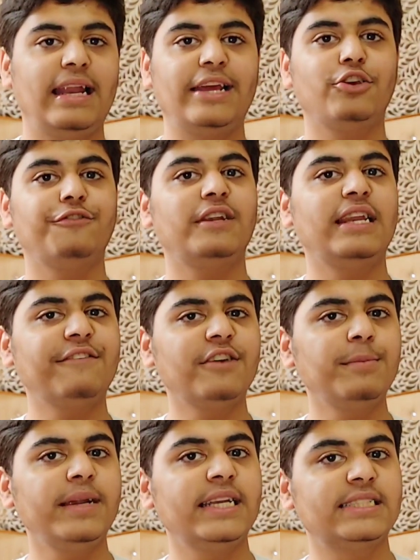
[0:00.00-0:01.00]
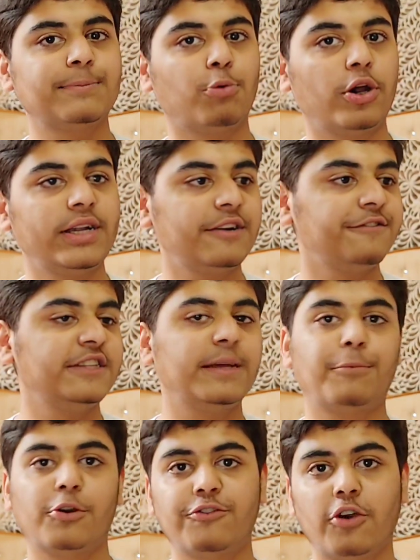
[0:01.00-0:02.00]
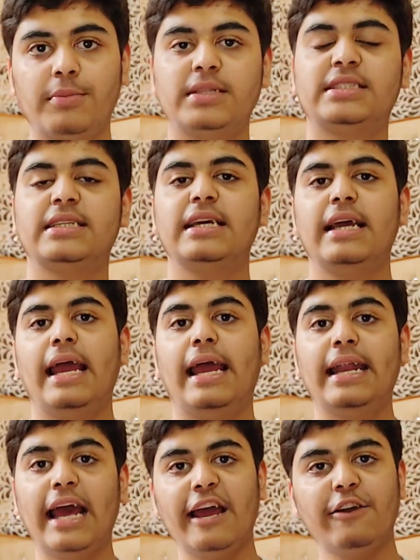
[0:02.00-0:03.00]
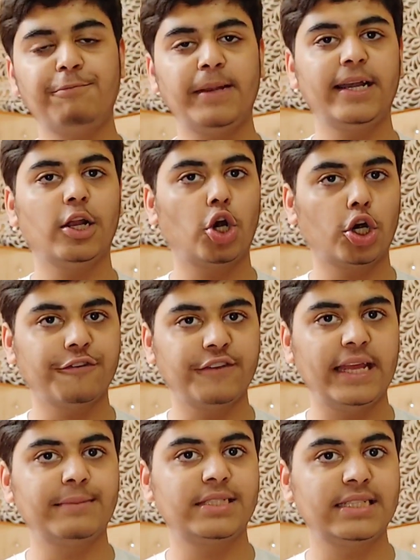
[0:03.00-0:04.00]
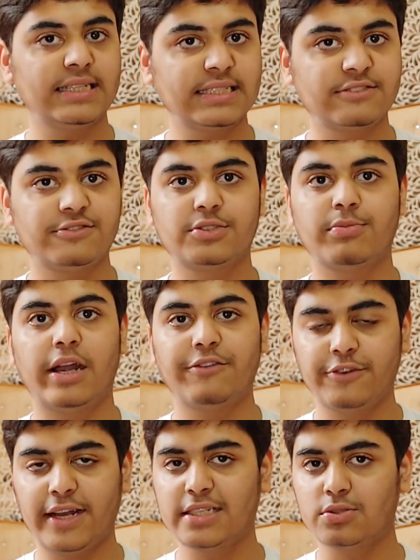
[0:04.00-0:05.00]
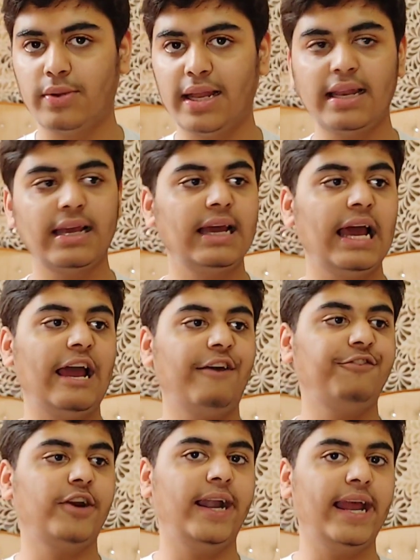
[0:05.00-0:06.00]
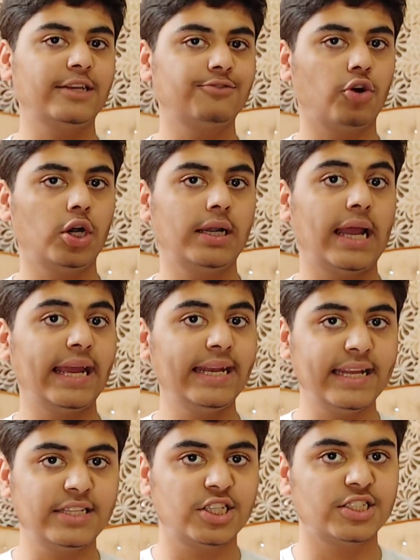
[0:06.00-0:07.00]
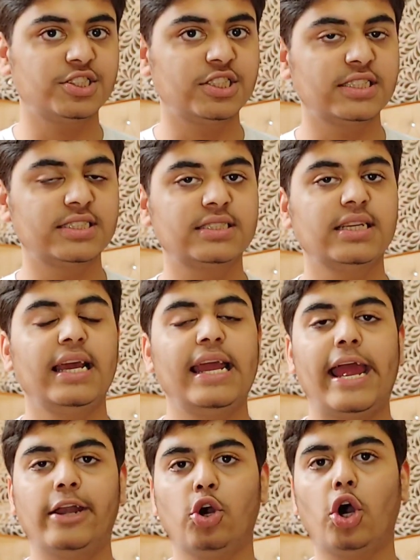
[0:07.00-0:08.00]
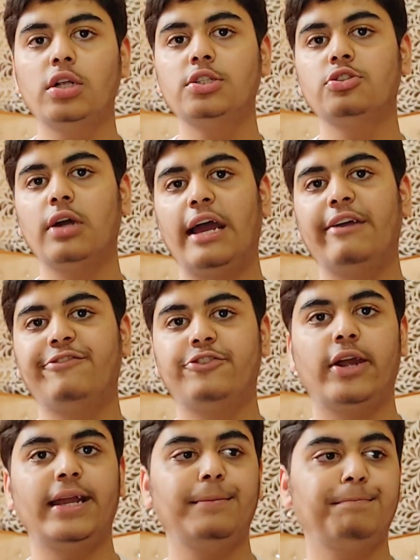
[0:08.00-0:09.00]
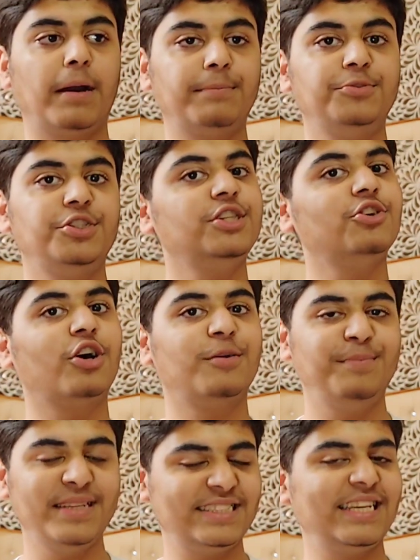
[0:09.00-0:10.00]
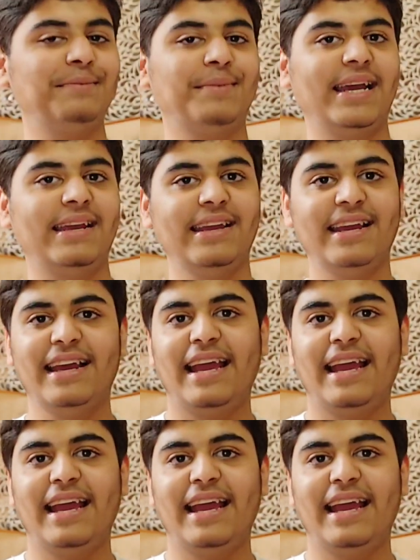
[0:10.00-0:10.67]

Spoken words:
Like, you will never be disappointed with the performance. And I have played a lot of games in this smartphone as well. I have tried Asphalt 9, Injustice, and also I have tried PUBG or BGMI.